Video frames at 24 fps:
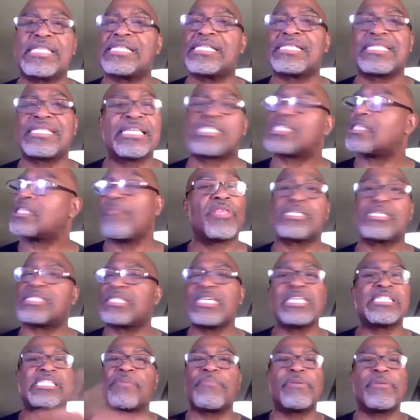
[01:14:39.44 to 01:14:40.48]
the system
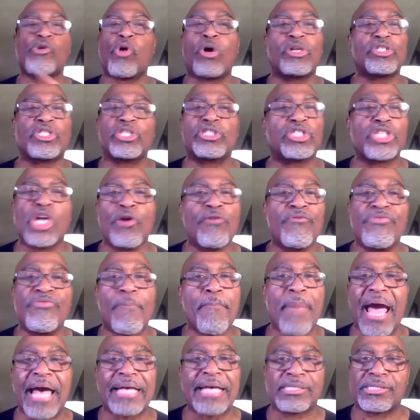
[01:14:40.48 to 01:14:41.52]
is going to serve the
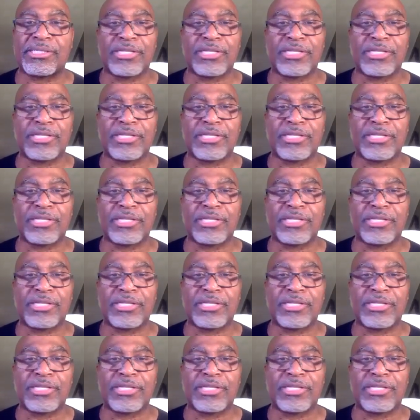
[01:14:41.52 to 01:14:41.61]
master.